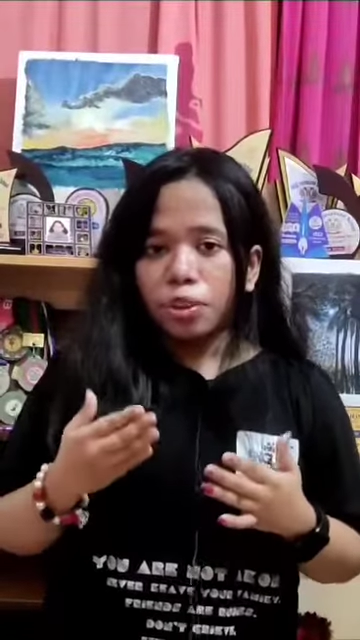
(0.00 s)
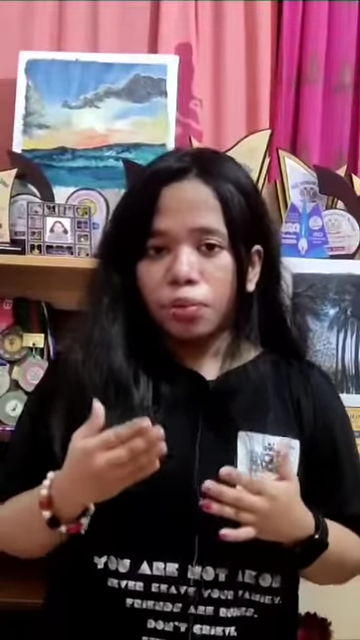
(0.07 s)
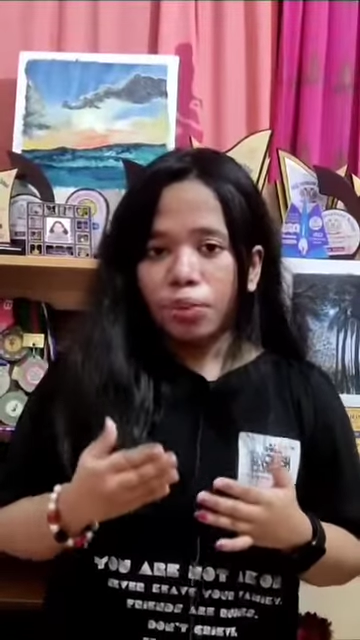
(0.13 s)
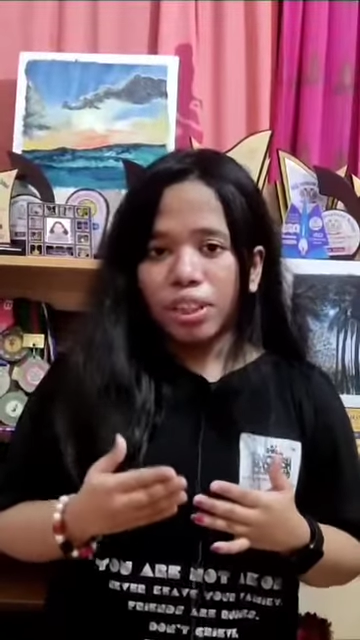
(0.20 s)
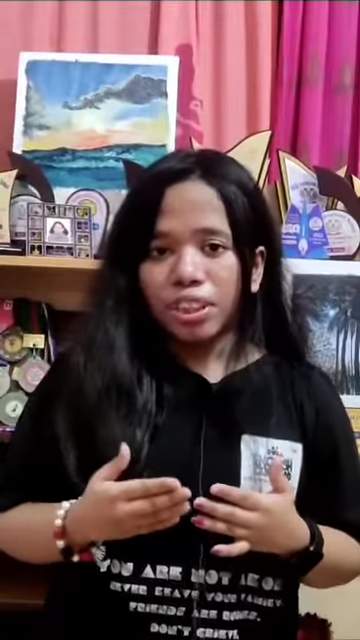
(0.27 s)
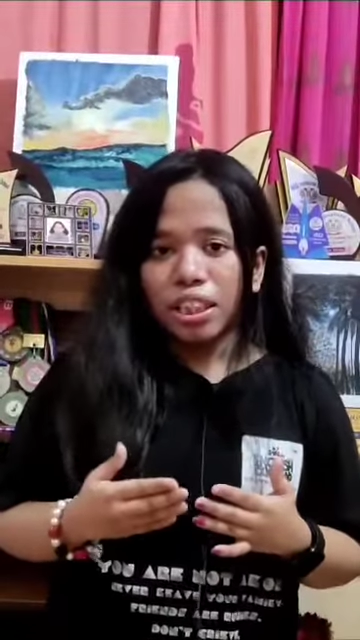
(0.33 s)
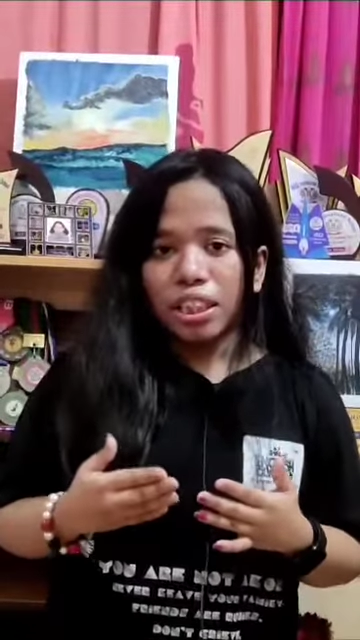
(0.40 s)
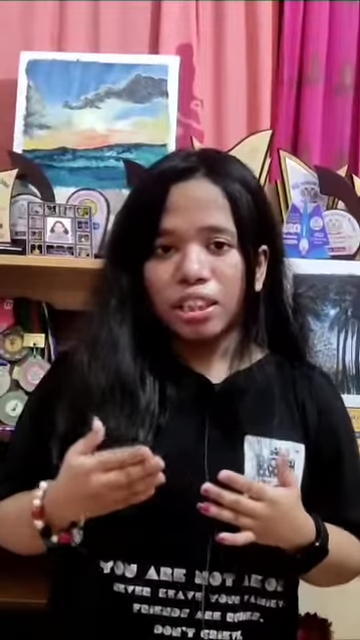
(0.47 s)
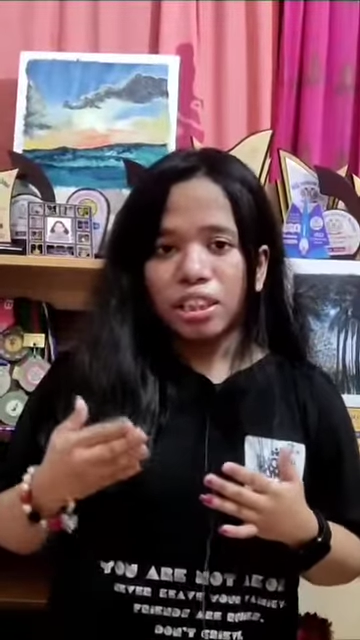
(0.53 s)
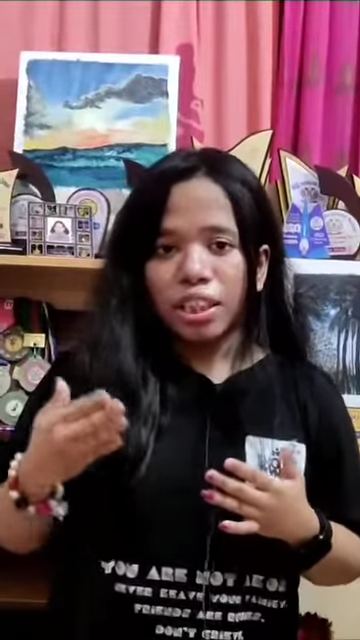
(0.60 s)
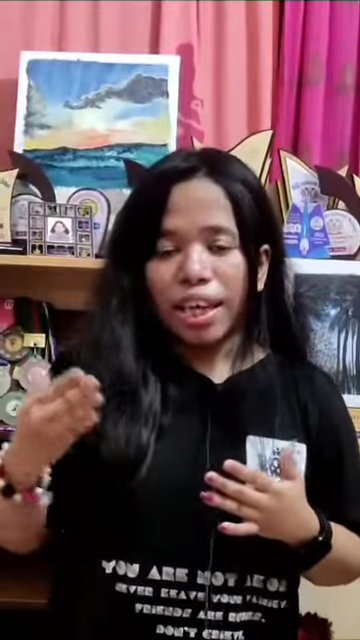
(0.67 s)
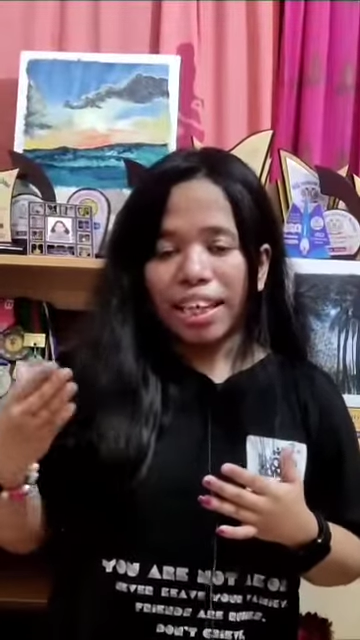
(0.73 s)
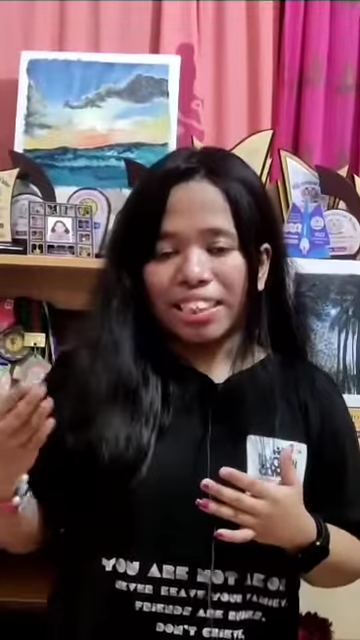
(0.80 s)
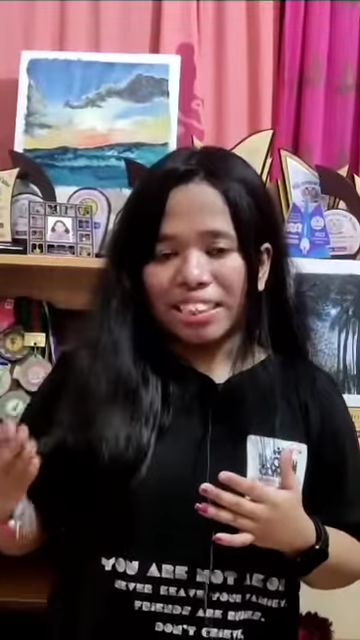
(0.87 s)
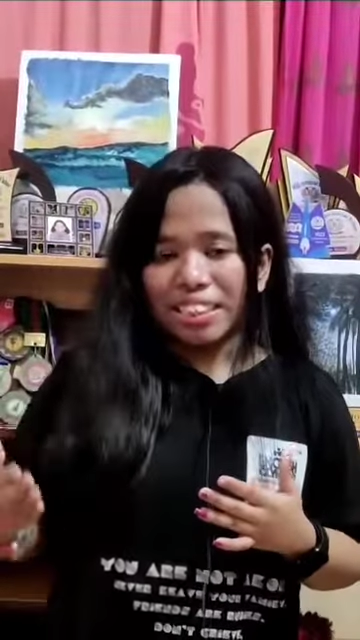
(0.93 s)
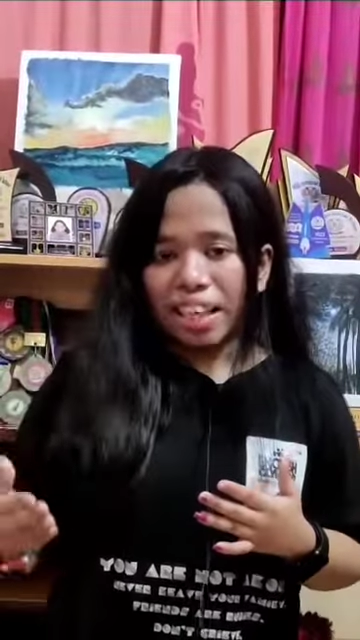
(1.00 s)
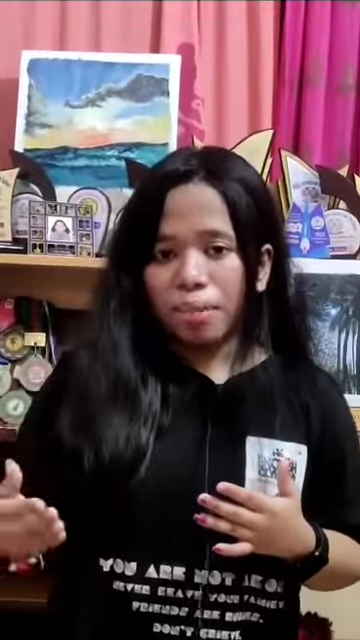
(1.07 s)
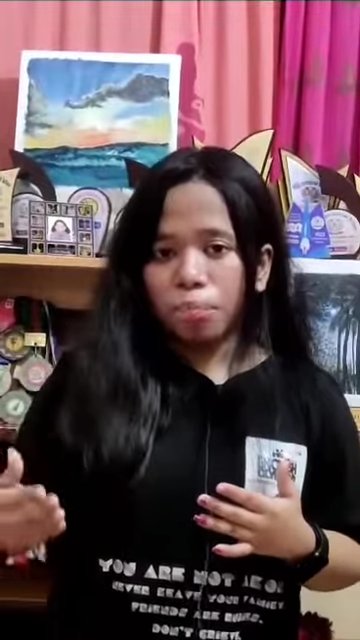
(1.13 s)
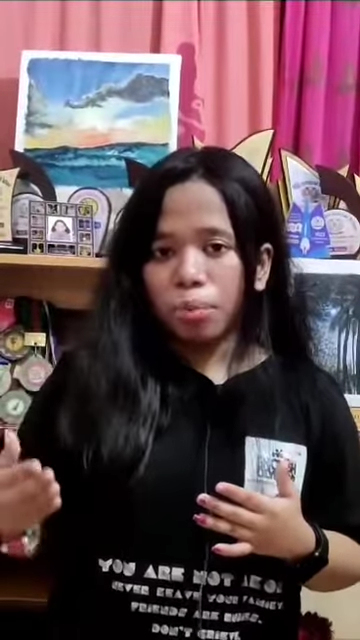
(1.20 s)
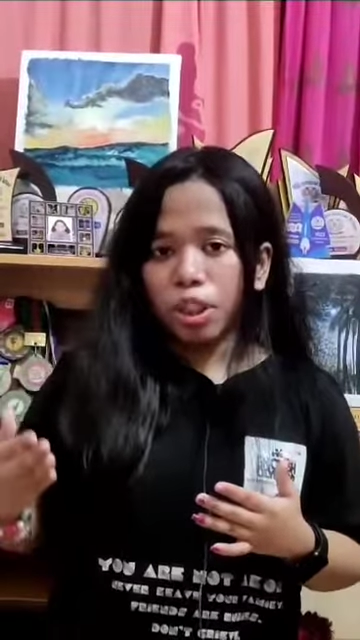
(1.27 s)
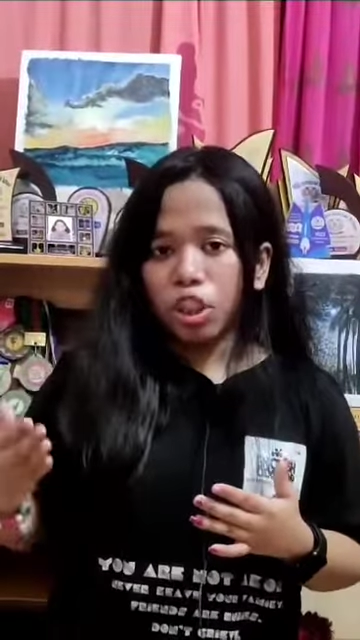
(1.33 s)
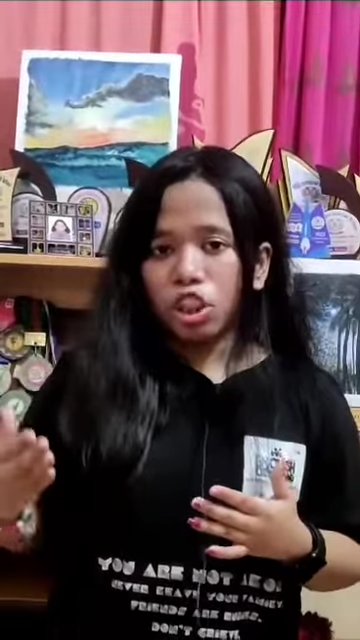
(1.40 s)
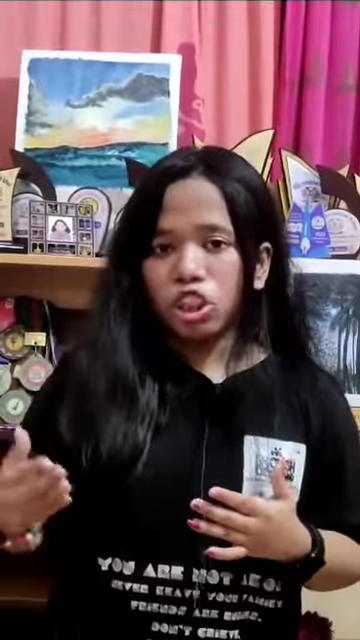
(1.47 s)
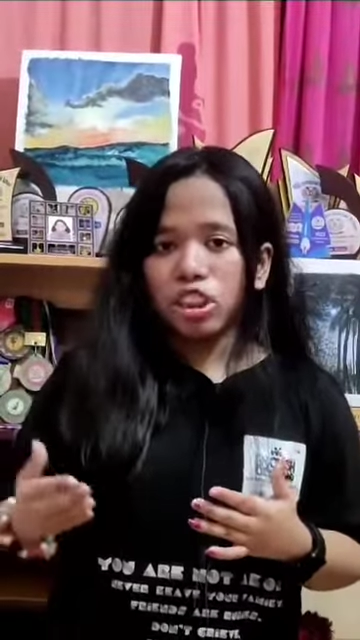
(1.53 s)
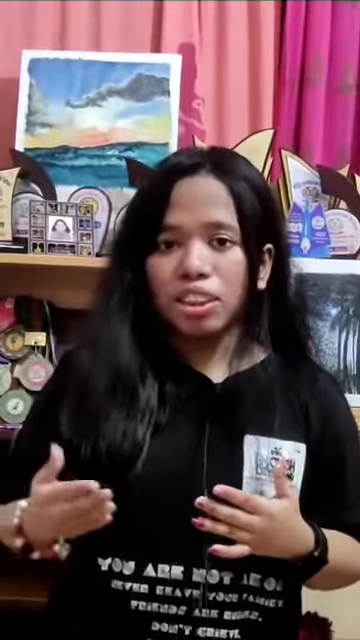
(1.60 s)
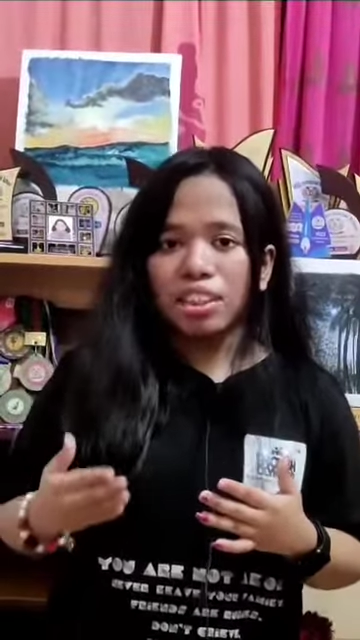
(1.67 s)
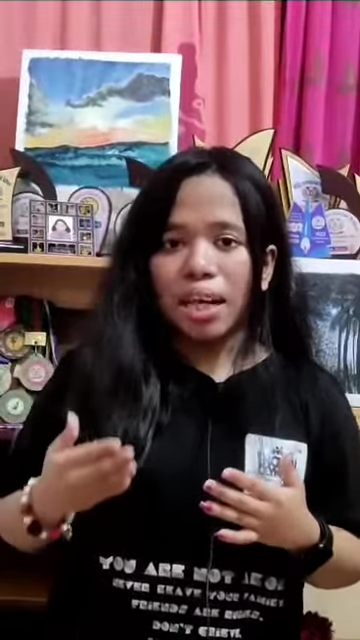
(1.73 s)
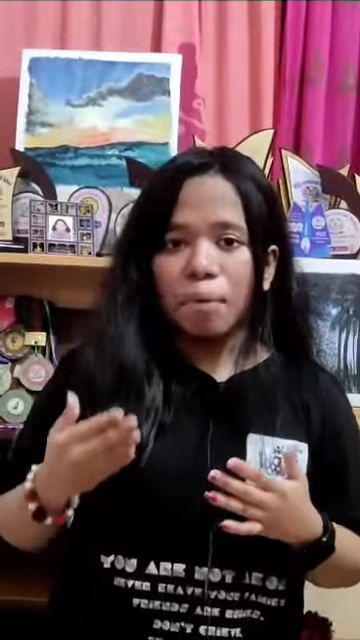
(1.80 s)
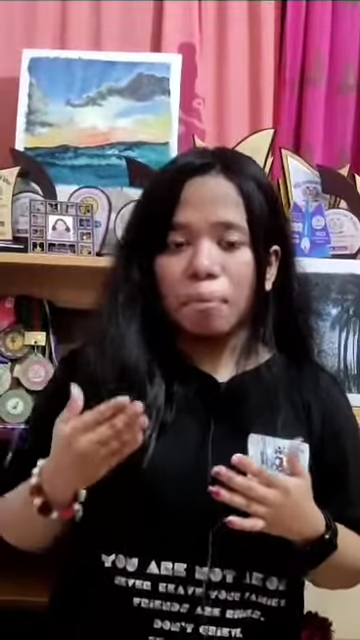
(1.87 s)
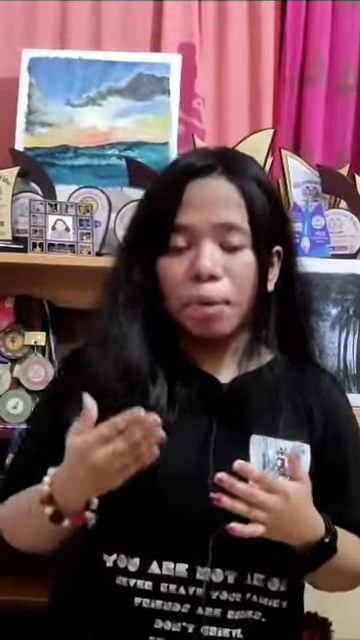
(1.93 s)
during the exam
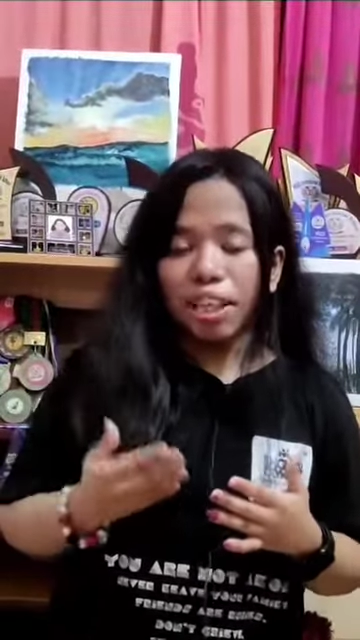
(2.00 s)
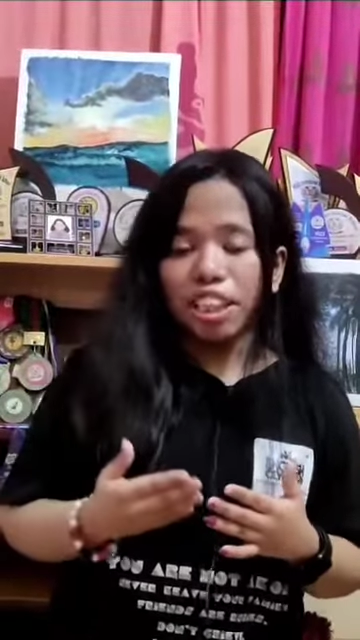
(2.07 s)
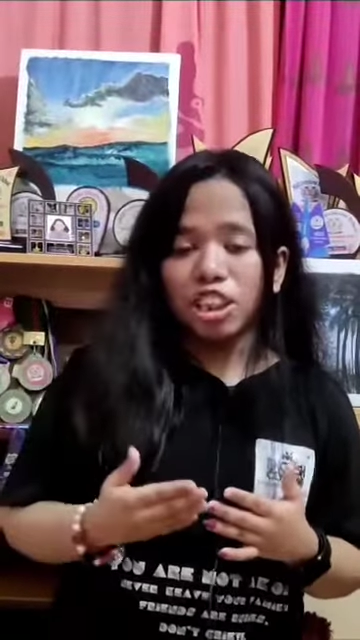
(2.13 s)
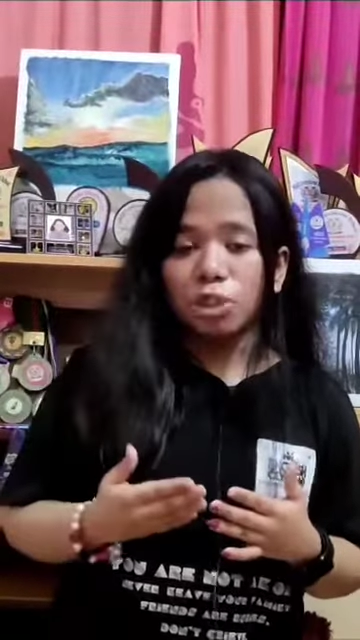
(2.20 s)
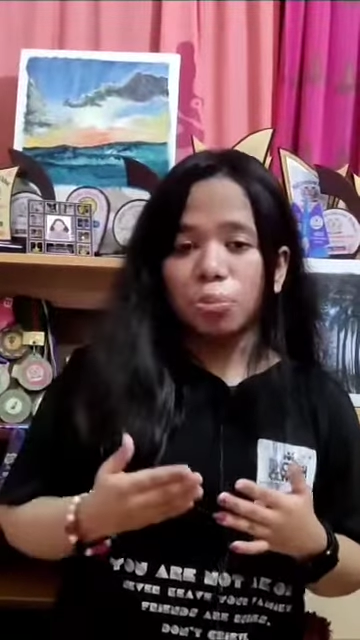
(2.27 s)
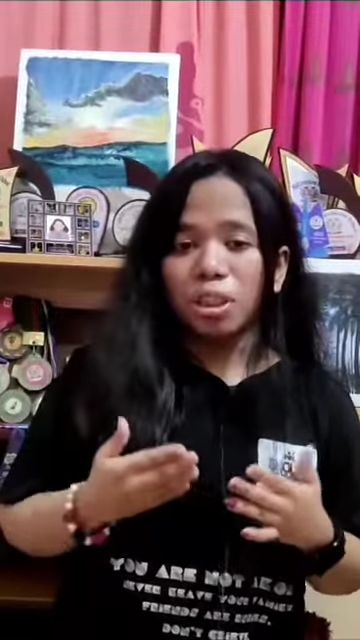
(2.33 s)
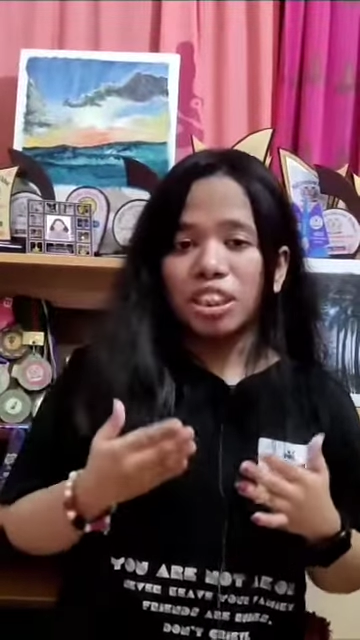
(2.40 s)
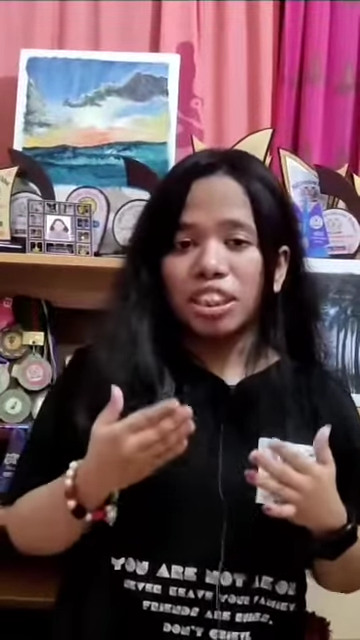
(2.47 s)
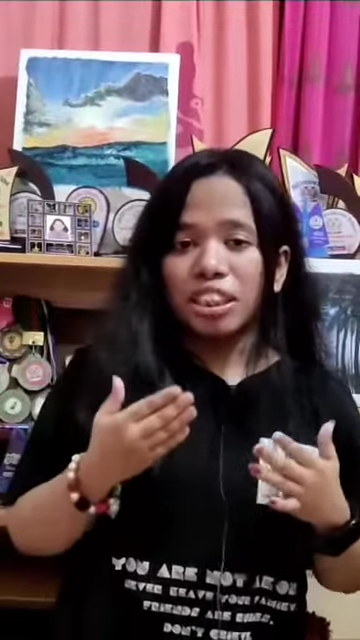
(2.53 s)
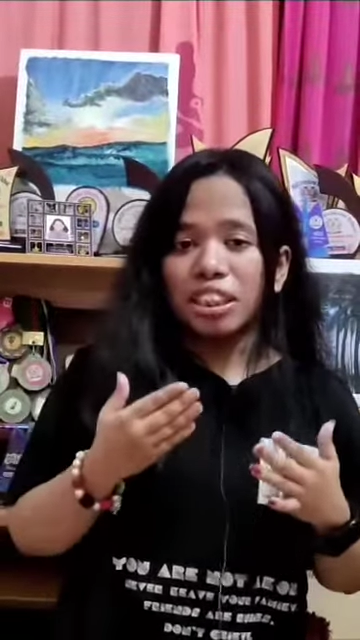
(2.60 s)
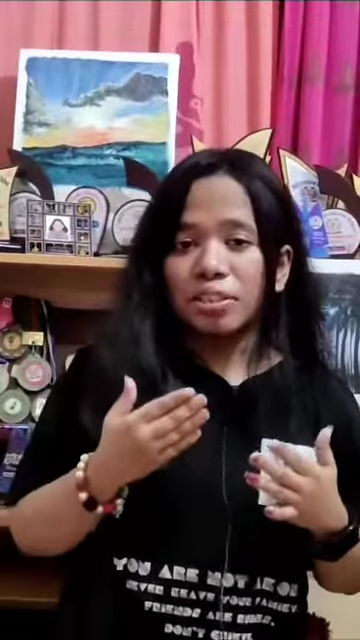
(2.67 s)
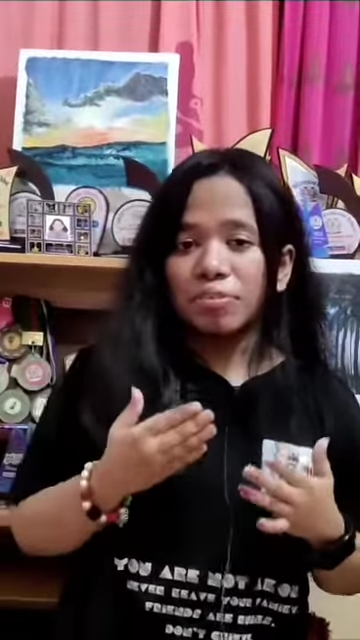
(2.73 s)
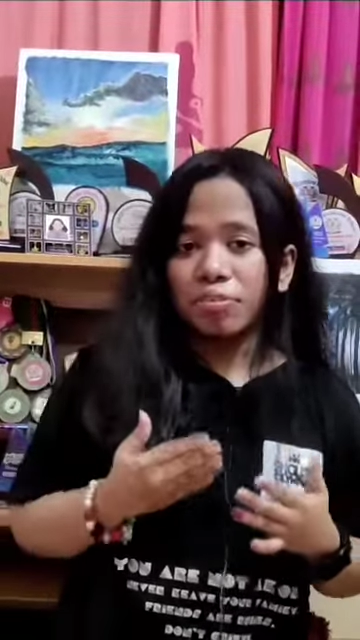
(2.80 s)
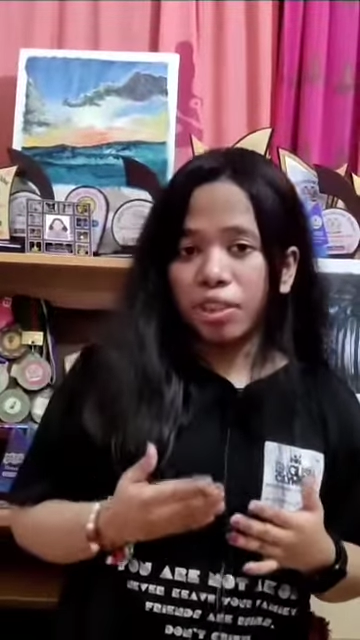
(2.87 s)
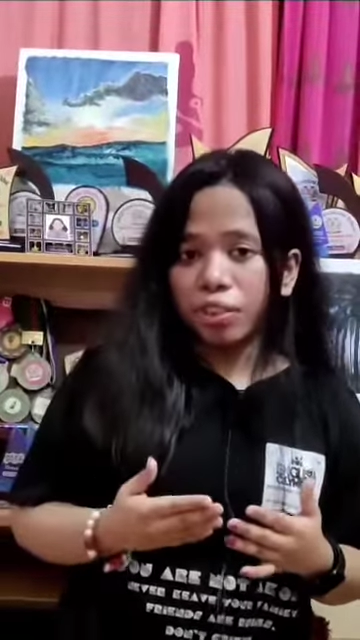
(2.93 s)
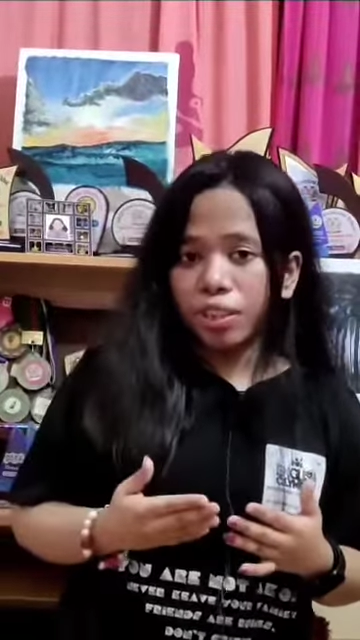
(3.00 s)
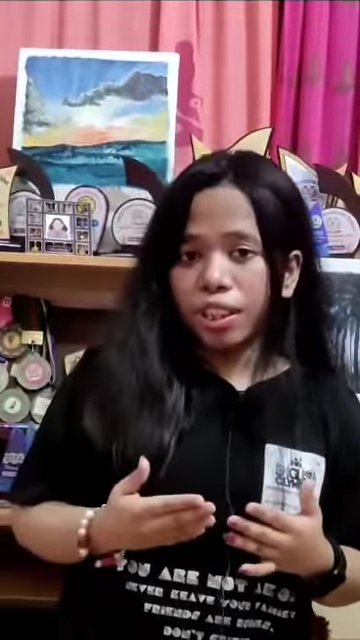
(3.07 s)
because time management is